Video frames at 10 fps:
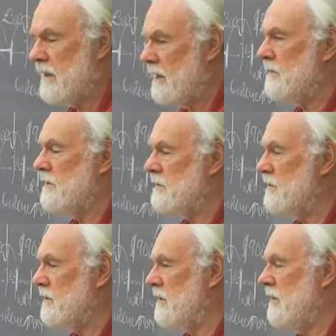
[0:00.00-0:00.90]
the
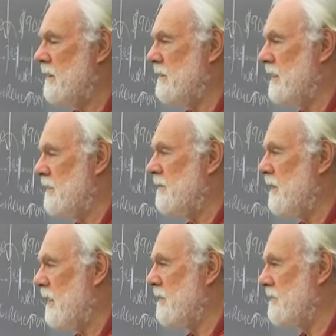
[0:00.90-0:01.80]
statements which occur at any
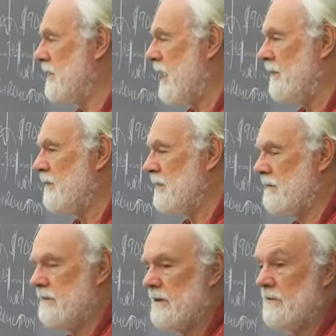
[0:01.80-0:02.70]
part of
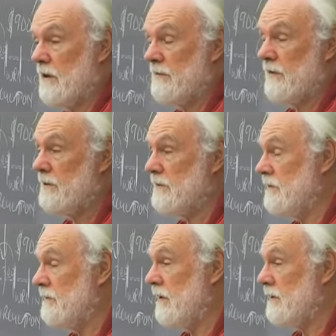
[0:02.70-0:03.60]
Capital, Volume 1, Volume
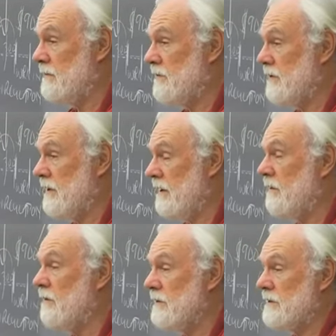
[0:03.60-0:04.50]
2, Volume 3,
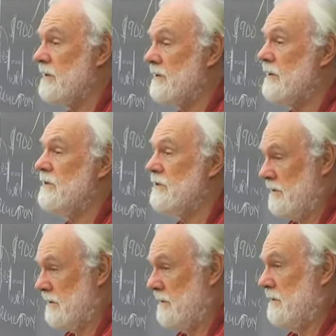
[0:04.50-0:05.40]
are always
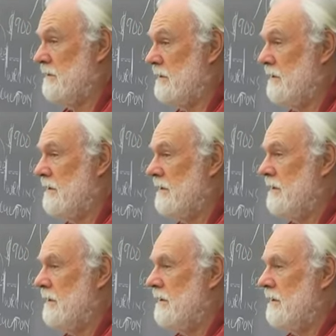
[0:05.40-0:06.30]
contingent
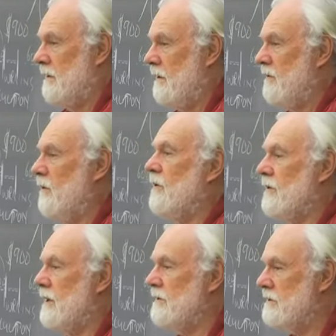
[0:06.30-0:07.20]
on
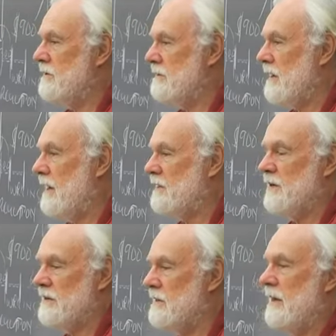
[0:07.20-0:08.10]
all of those
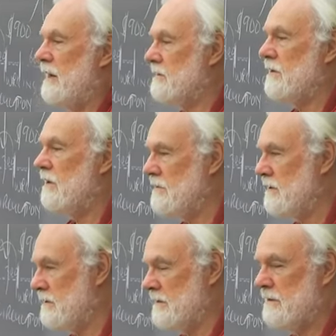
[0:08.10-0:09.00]
aspects that are held
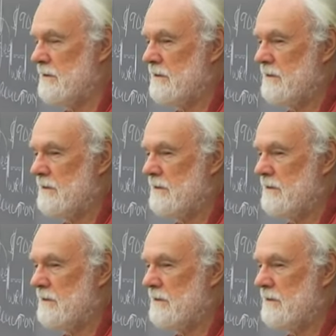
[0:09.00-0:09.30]
constant